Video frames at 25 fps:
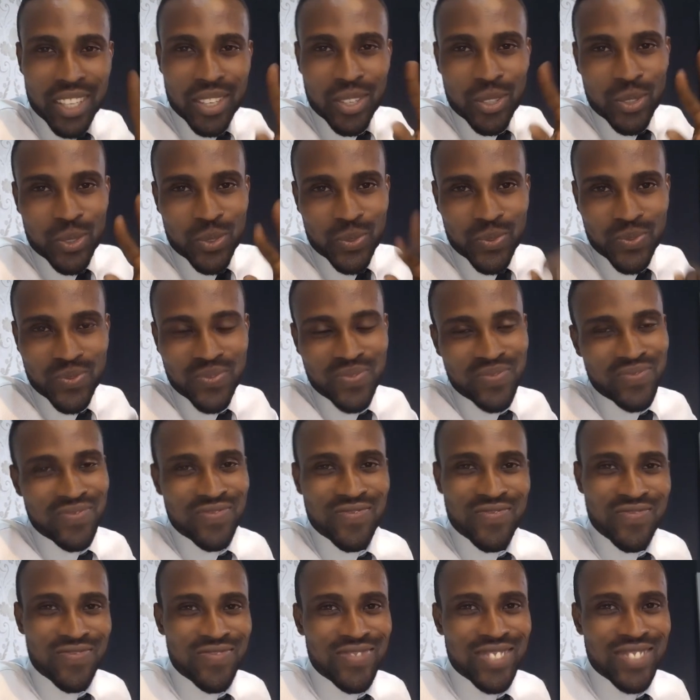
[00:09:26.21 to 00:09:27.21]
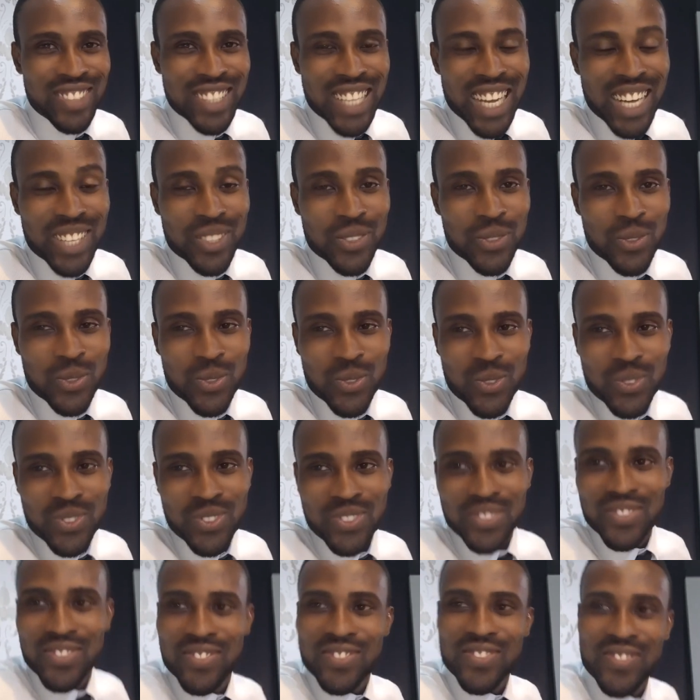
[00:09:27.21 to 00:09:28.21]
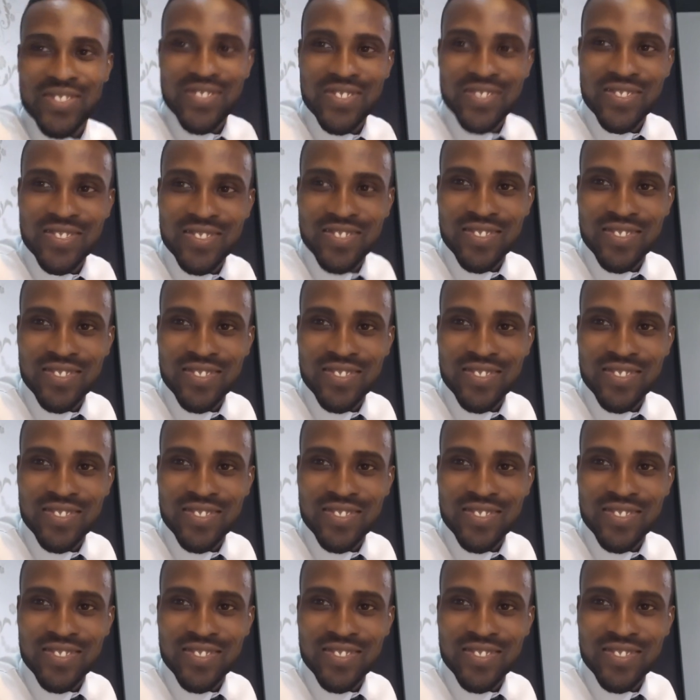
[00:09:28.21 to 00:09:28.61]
you. Dalu.